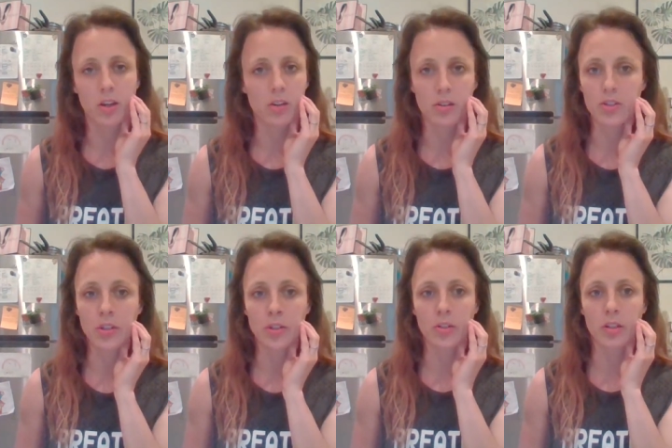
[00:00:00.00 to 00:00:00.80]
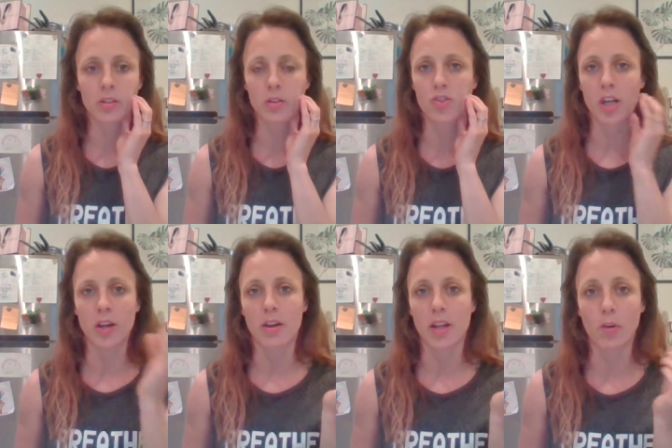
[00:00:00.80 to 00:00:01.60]
encourage her or you know,
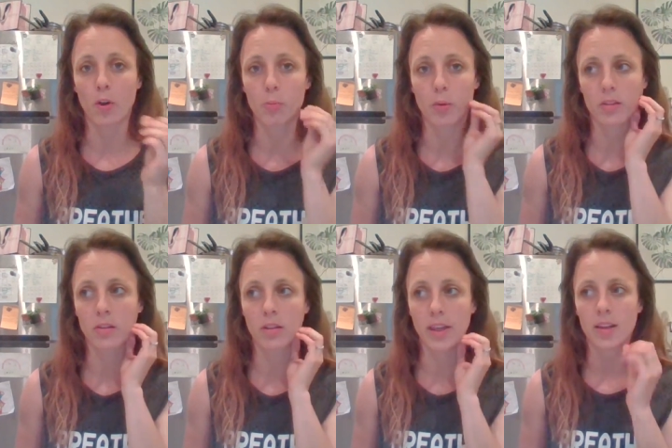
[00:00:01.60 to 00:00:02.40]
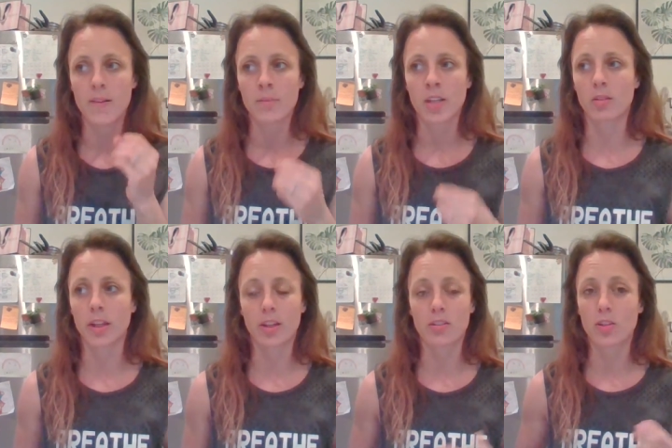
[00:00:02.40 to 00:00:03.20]
share any hope with her like you know
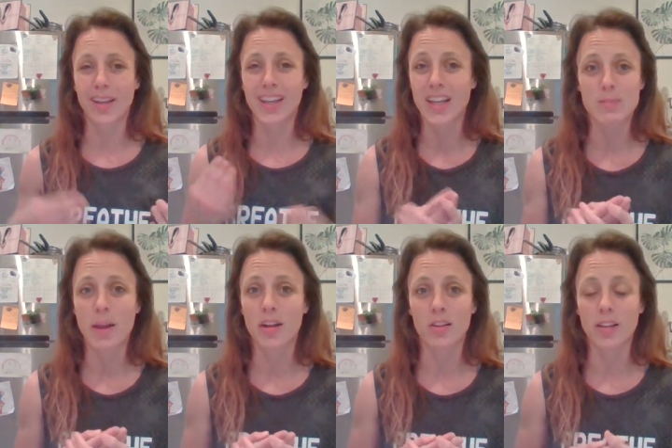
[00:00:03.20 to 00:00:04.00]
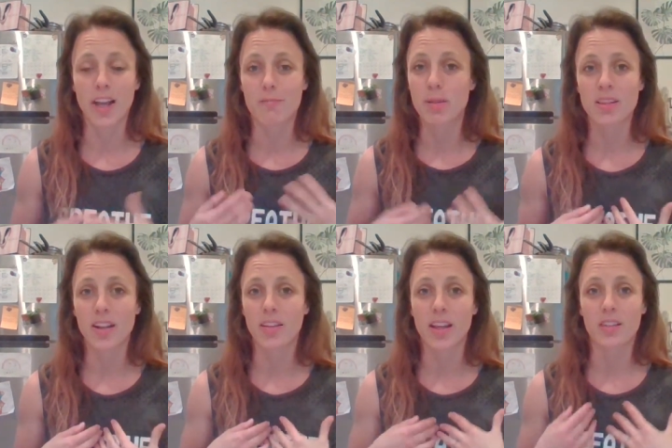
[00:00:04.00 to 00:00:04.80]
letting her know like it gets better like i've been
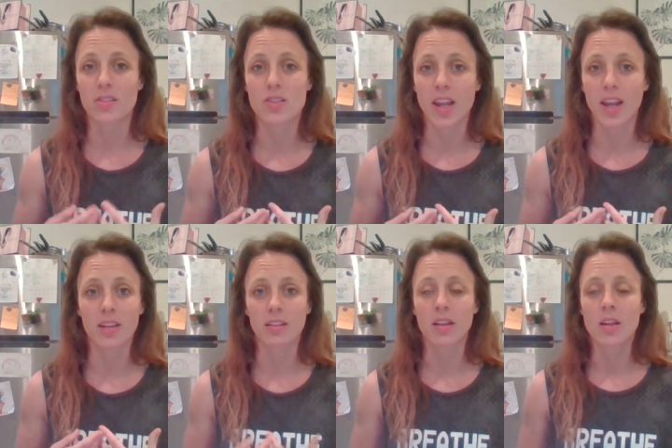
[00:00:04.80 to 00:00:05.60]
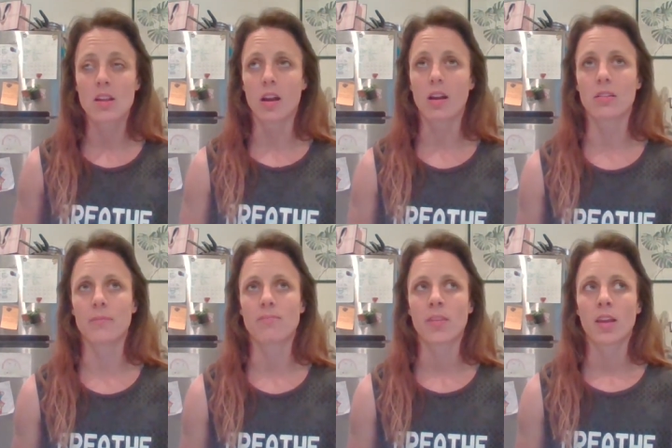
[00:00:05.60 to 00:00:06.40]
there like i understand
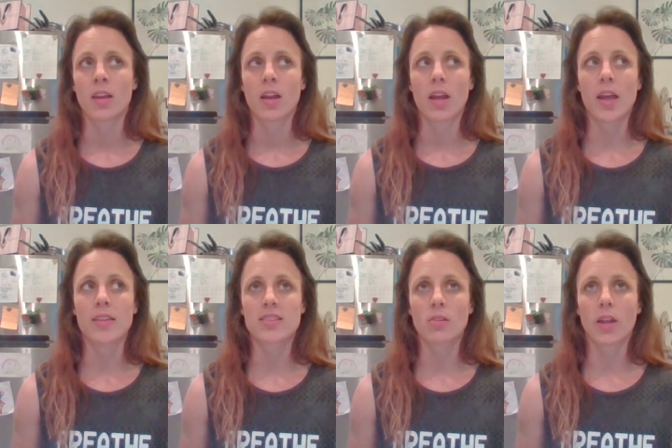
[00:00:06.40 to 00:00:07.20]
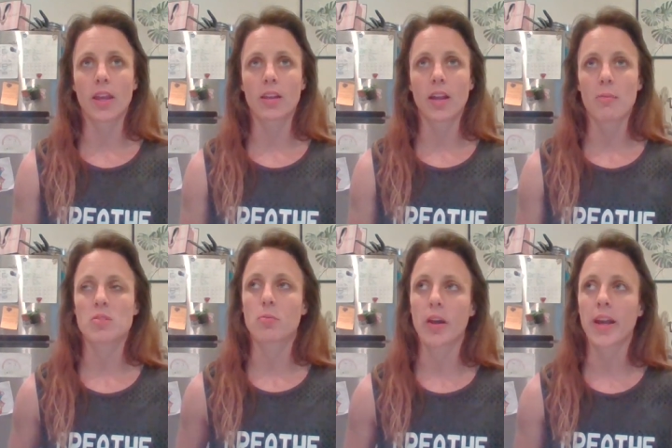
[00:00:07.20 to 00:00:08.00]
um and so like i
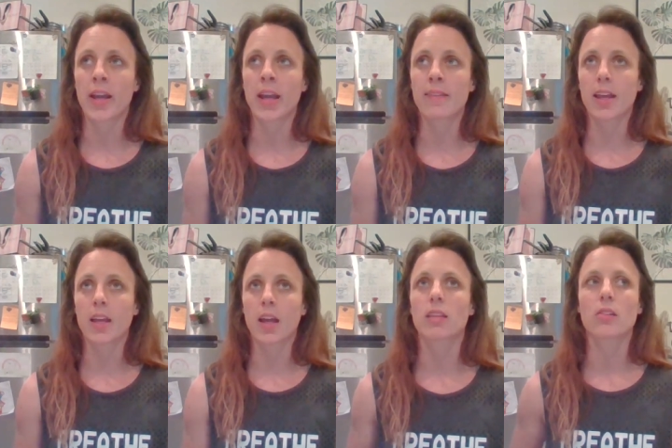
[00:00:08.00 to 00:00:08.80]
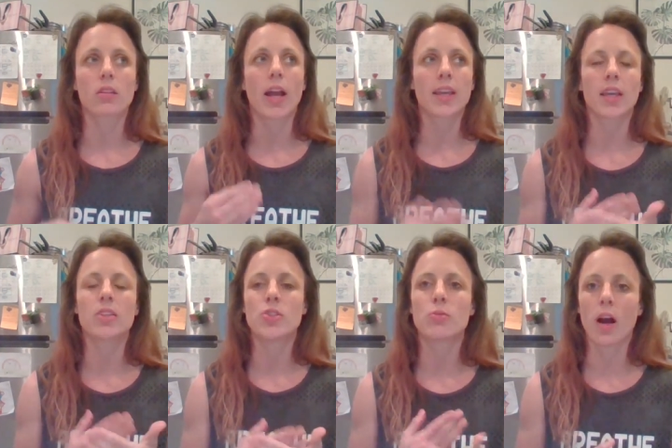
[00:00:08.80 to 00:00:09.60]
was praying and like i literally i
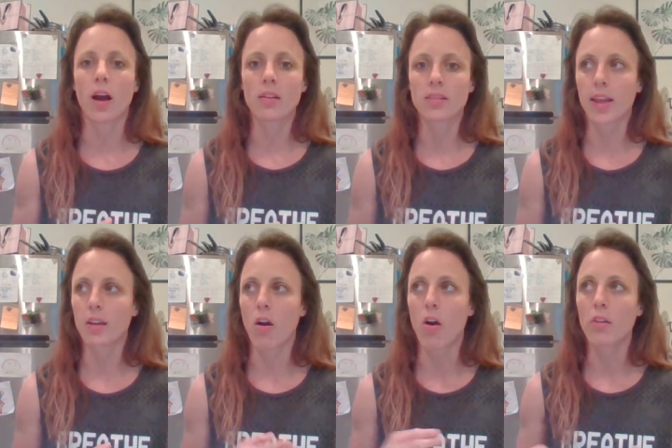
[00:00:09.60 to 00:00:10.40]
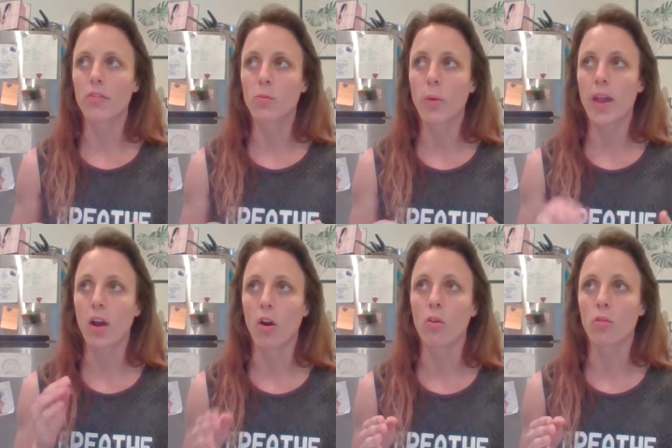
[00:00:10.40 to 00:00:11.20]
kid you not like on the way
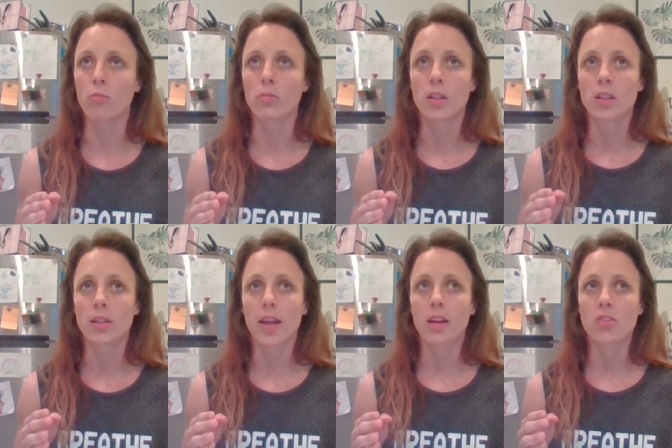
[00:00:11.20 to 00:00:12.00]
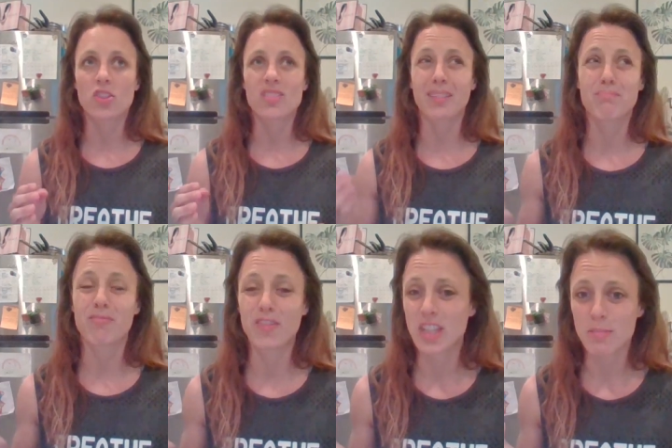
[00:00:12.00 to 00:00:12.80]
home like just like
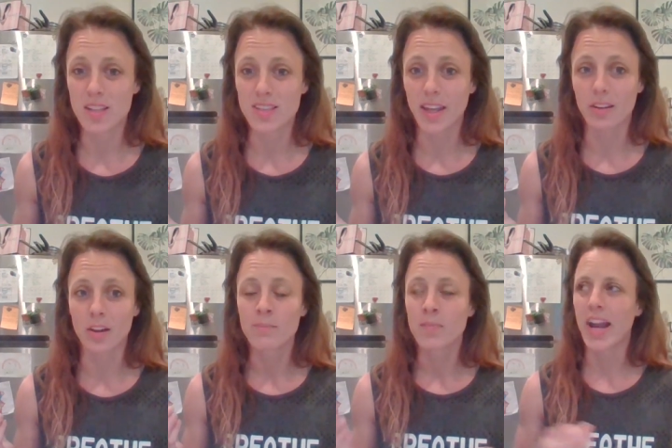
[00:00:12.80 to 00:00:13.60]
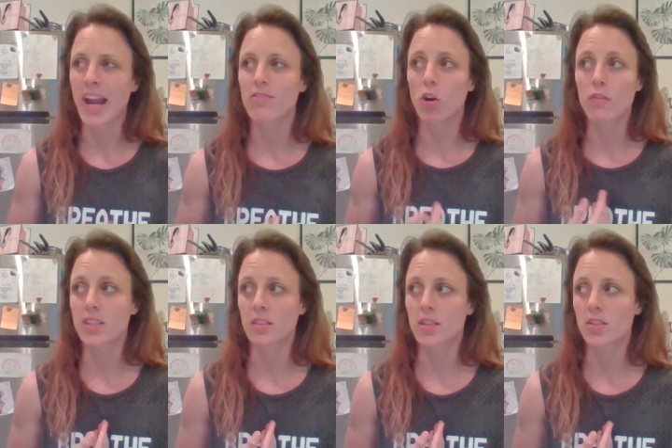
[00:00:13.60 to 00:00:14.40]
15 minutes later i have all of
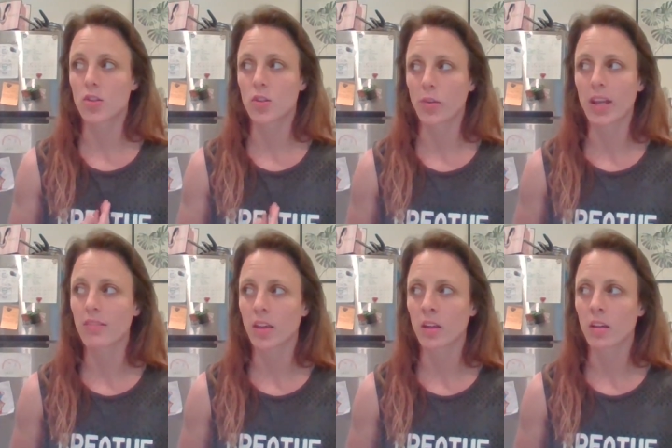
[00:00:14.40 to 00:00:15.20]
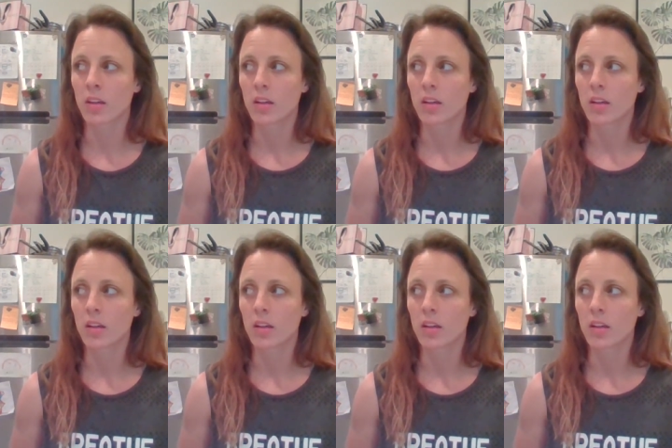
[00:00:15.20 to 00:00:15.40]
a sudden this craving